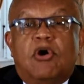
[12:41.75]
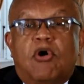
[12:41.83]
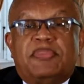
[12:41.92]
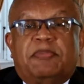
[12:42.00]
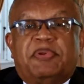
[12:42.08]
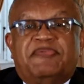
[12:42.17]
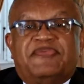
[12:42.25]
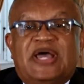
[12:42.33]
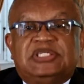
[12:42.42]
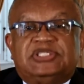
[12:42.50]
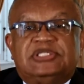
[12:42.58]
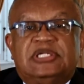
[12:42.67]
on the
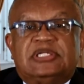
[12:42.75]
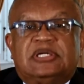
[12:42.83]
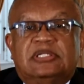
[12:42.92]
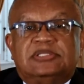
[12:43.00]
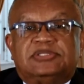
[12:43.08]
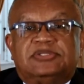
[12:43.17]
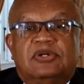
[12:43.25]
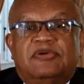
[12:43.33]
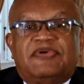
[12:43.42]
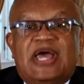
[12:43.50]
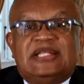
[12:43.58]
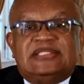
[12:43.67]
prevention and control
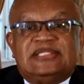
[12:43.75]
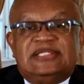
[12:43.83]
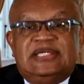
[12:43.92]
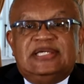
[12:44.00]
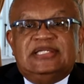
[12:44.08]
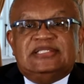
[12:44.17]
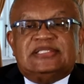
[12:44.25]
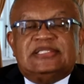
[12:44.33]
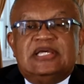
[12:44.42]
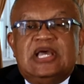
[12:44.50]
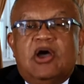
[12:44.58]
of NCDs